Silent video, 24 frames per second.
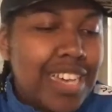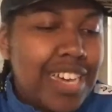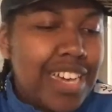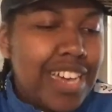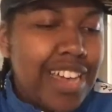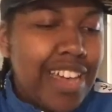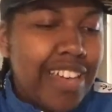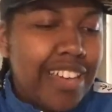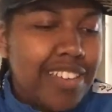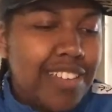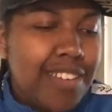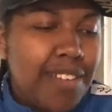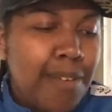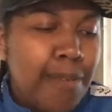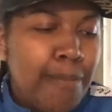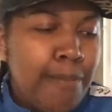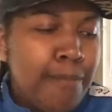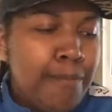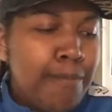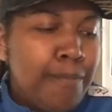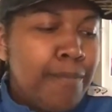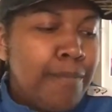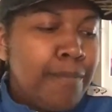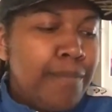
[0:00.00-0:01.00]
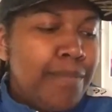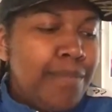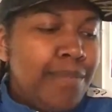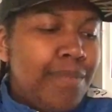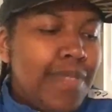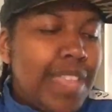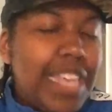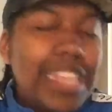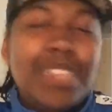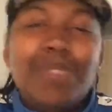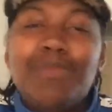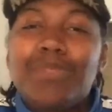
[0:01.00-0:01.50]
Like,
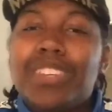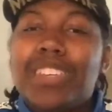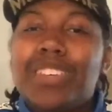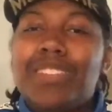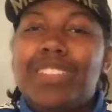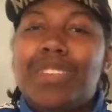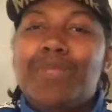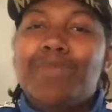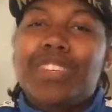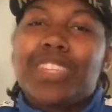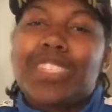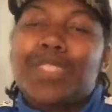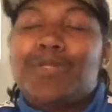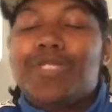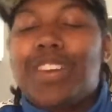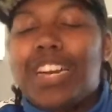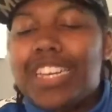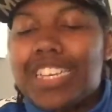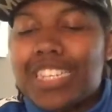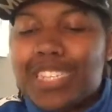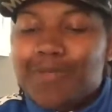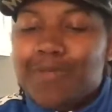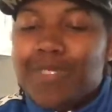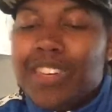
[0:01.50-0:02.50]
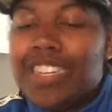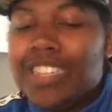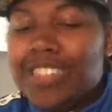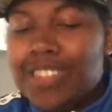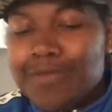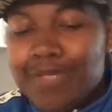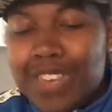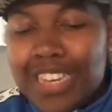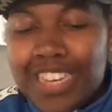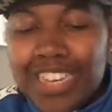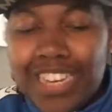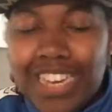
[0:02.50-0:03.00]
and let me get, let me try to explain it
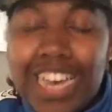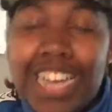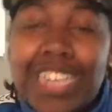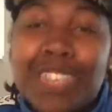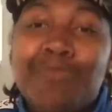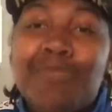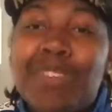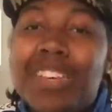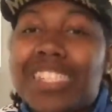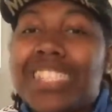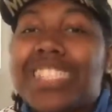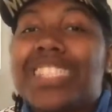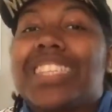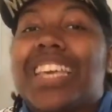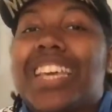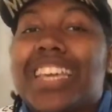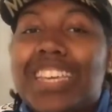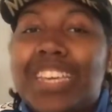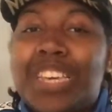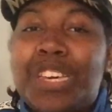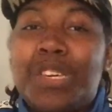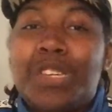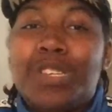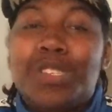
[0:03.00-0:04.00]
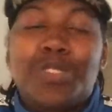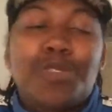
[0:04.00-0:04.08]
uh, as best as I can.